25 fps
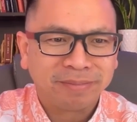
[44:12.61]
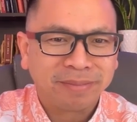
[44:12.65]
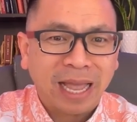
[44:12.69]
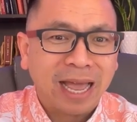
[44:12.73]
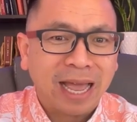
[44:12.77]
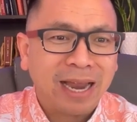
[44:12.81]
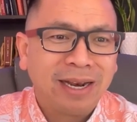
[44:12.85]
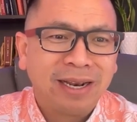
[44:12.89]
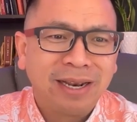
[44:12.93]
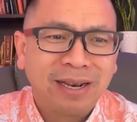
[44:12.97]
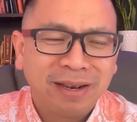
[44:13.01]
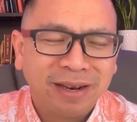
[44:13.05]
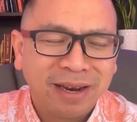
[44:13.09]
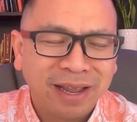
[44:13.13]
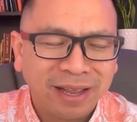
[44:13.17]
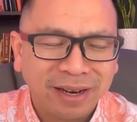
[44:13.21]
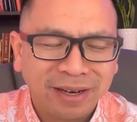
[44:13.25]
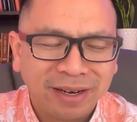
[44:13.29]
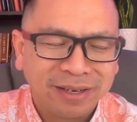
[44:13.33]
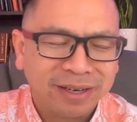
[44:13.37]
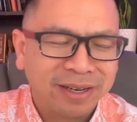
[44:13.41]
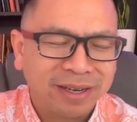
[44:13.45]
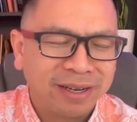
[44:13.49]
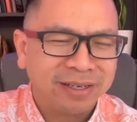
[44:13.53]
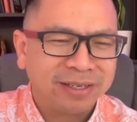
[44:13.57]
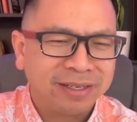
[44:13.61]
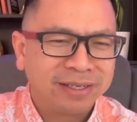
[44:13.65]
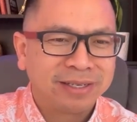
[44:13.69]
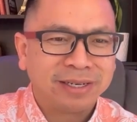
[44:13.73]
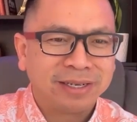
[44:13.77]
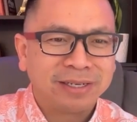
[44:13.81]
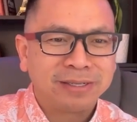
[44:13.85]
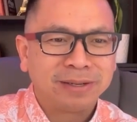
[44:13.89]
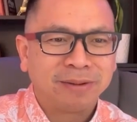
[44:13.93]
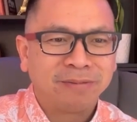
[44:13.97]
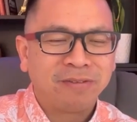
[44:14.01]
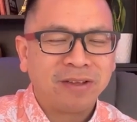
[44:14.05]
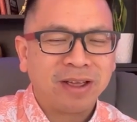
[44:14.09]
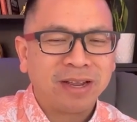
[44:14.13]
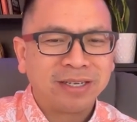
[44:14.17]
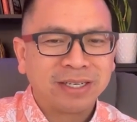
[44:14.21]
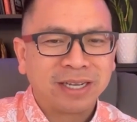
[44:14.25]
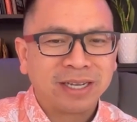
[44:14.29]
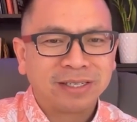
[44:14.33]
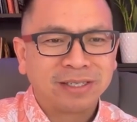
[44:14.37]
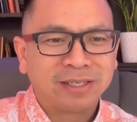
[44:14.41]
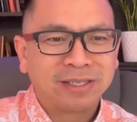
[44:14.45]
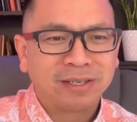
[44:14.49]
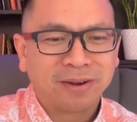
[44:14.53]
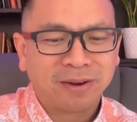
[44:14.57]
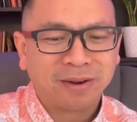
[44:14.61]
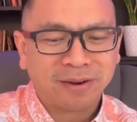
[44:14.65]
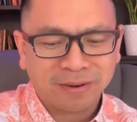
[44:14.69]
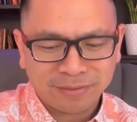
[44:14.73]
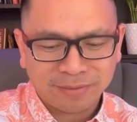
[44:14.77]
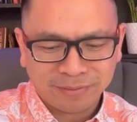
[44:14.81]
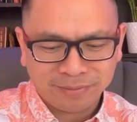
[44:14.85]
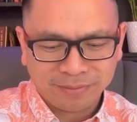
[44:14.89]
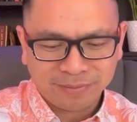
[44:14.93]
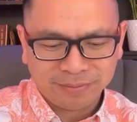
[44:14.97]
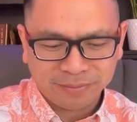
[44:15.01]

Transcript: And it's a fantastic card.